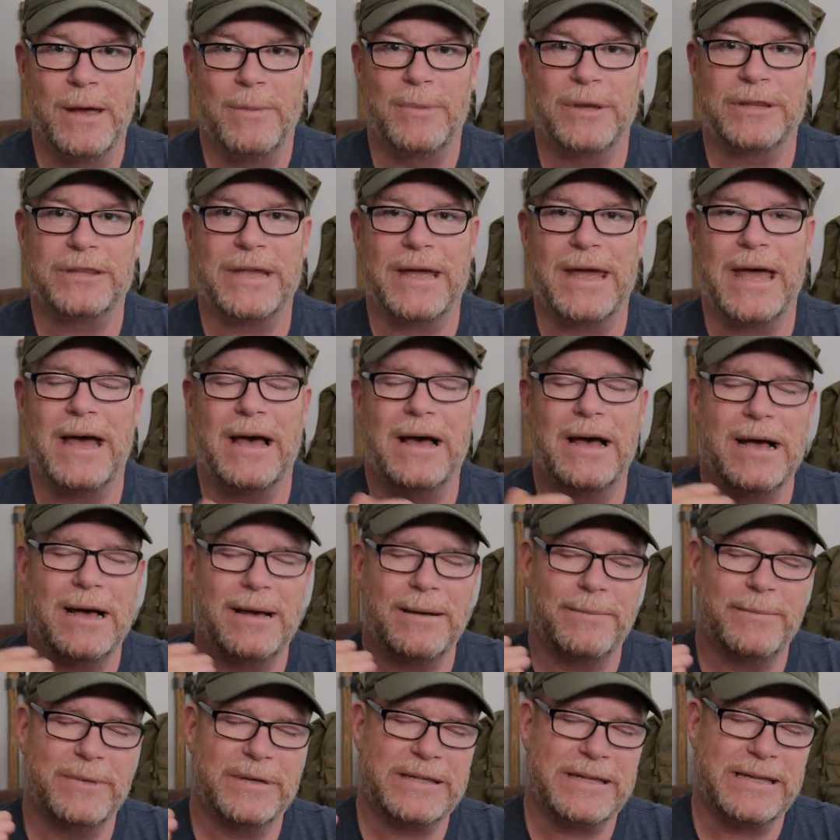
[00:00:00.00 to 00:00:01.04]
But the
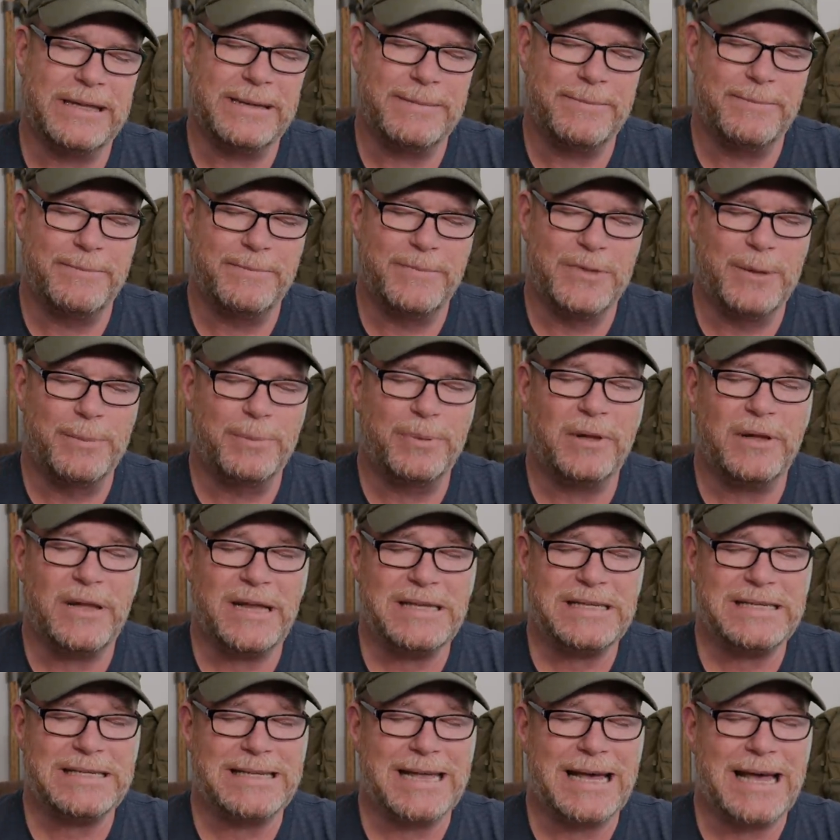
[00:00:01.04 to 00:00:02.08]
uh, but the the
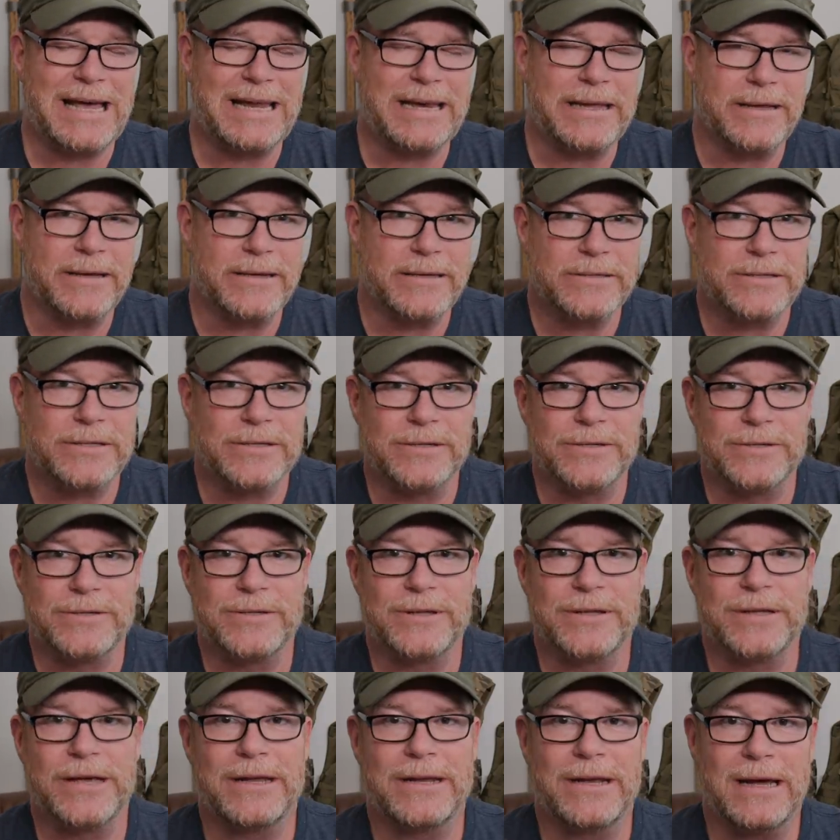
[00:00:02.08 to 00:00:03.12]
plus side is
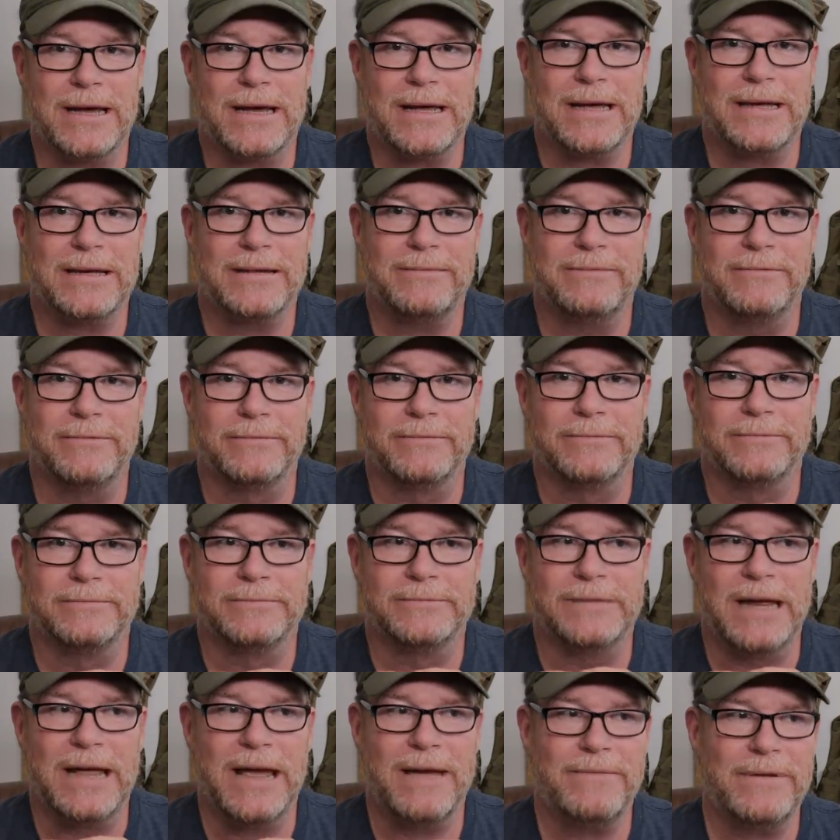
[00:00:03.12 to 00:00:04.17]
is that I
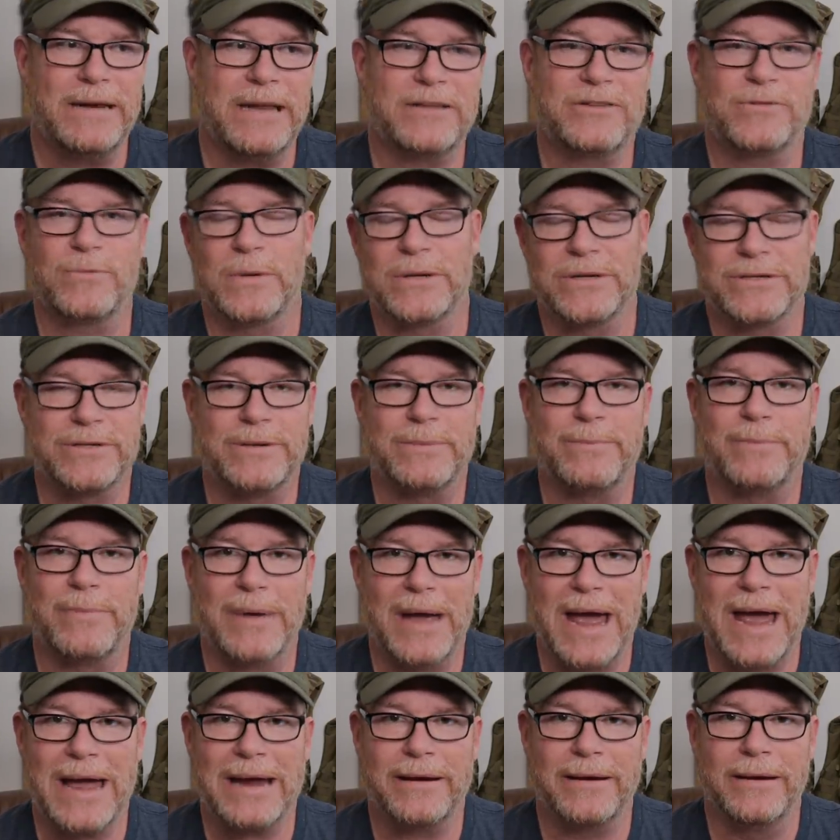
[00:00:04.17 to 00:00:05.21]
haven't switched it
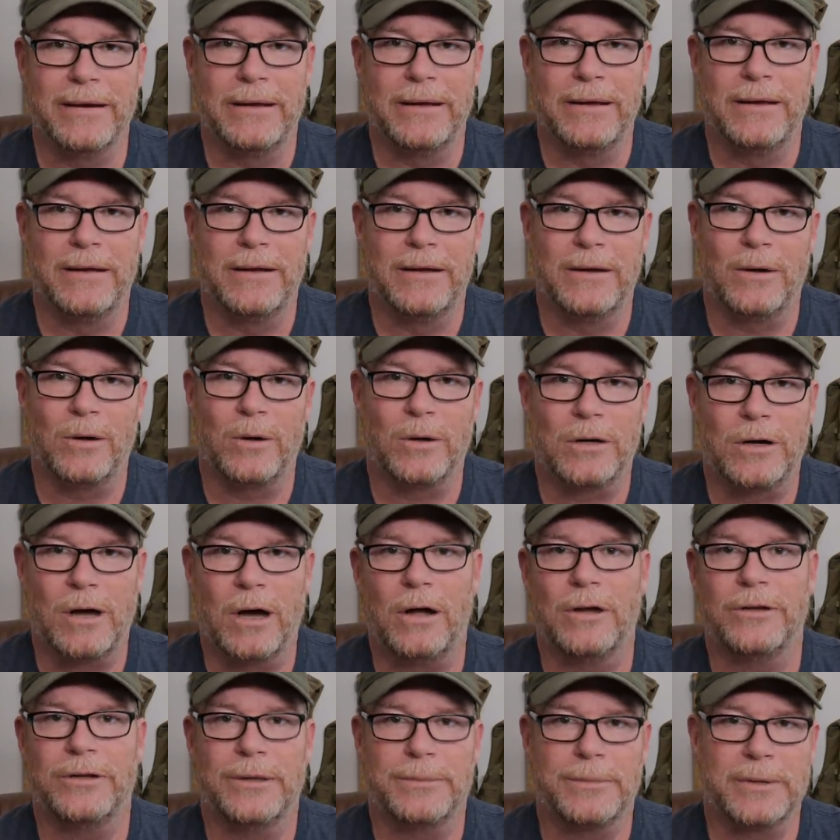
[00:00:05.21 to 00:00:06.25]
back or
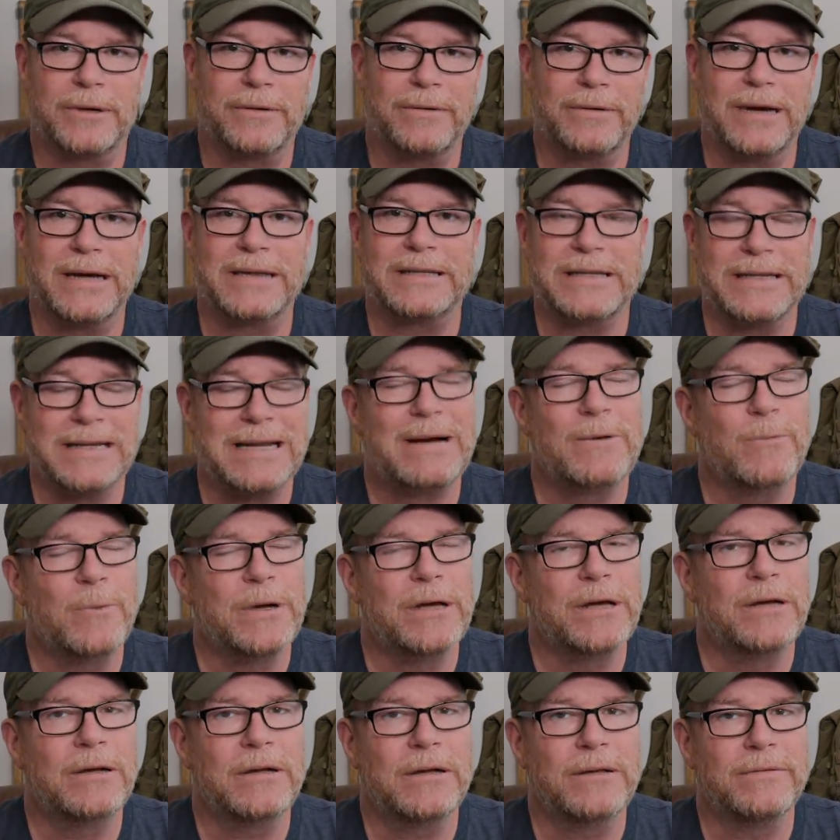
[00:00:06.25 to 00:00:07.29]
called them to correct it. I
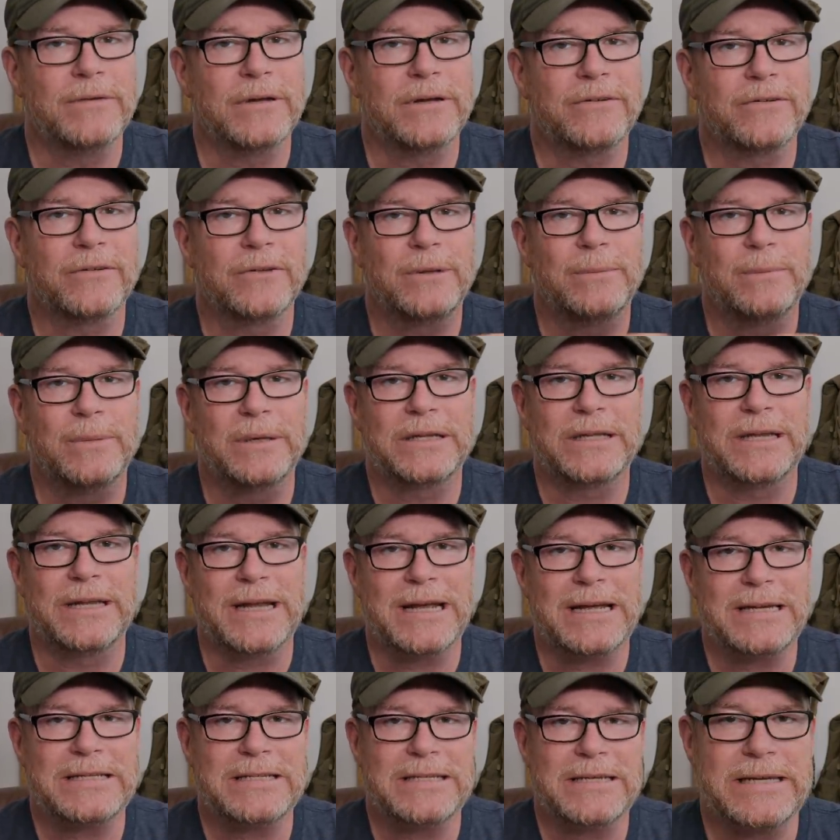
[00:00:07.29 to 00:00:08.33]
will eventually. But the
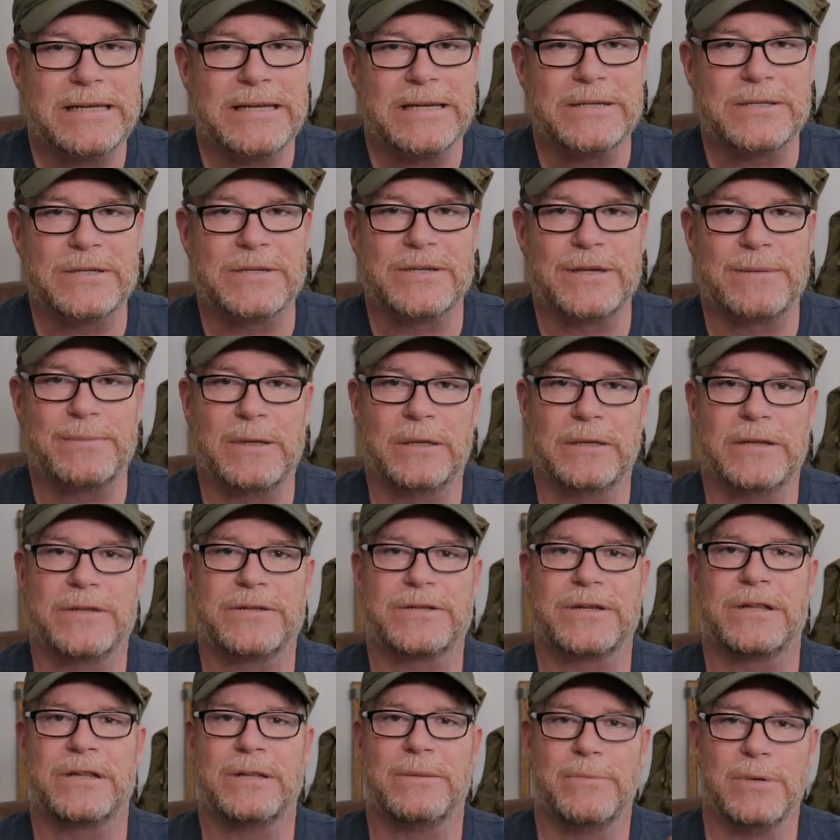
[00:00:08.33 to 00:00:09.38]
nice is is I've been
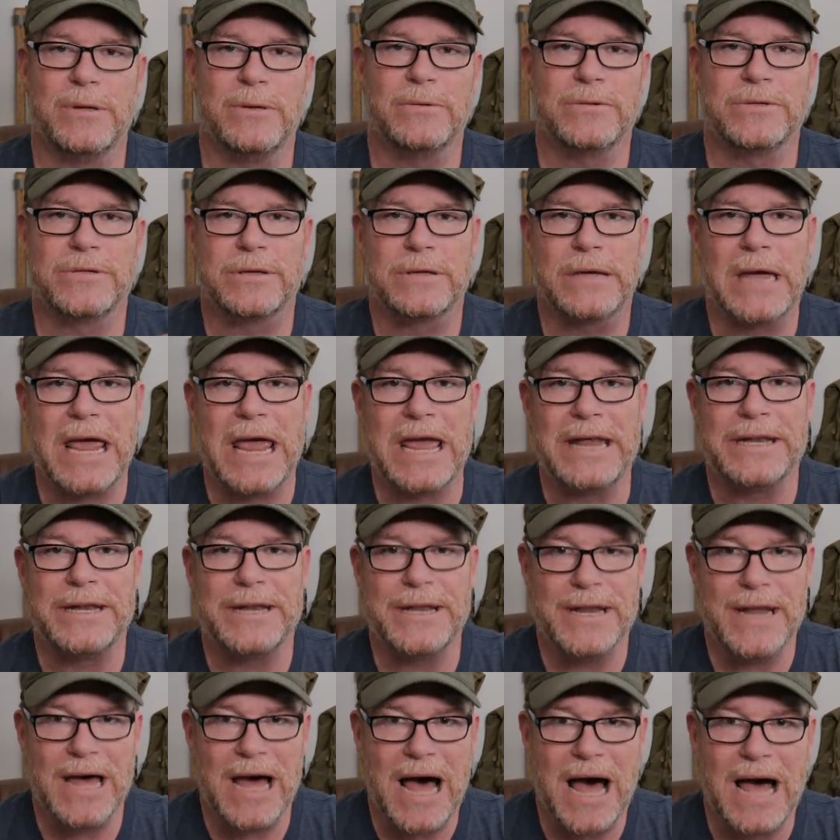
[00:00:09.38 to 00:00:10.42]
listening to music
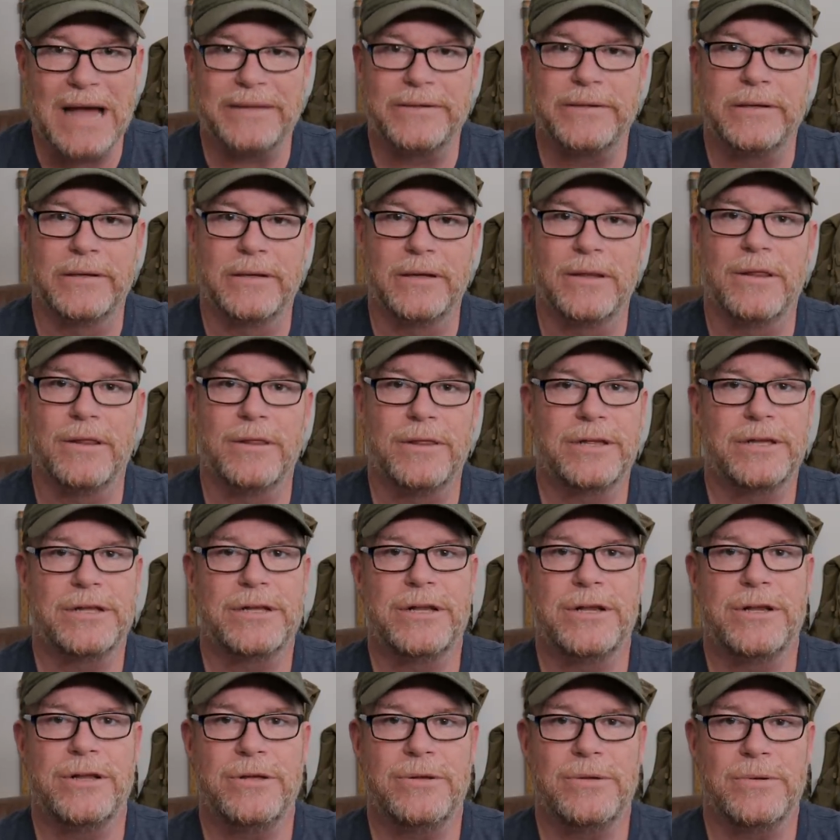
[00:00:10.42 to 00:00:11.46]
and not the
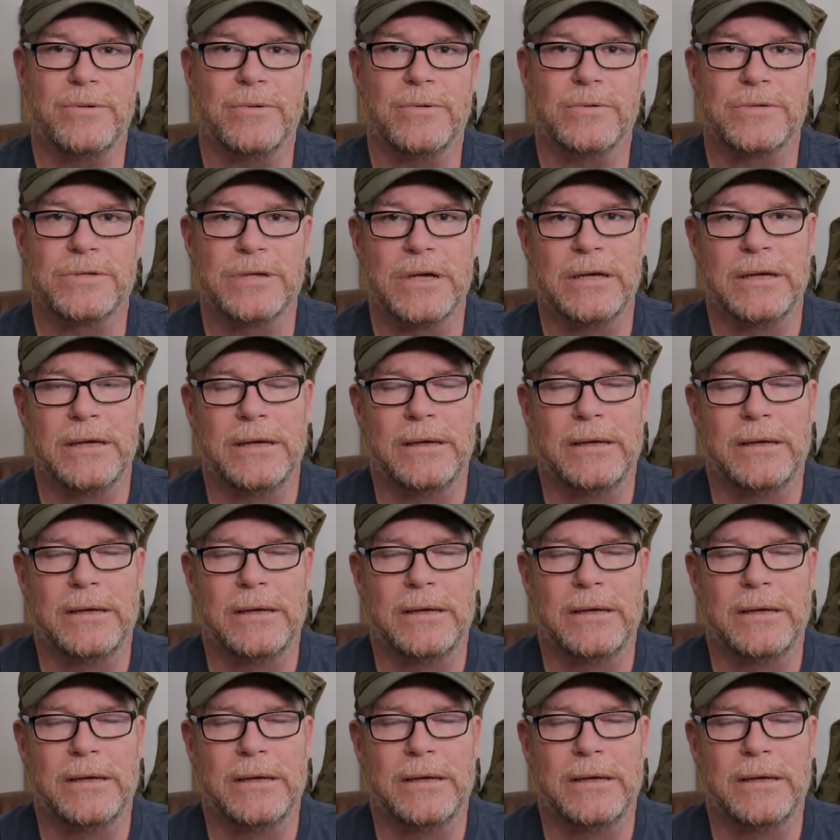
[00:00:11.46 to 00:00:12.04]
news.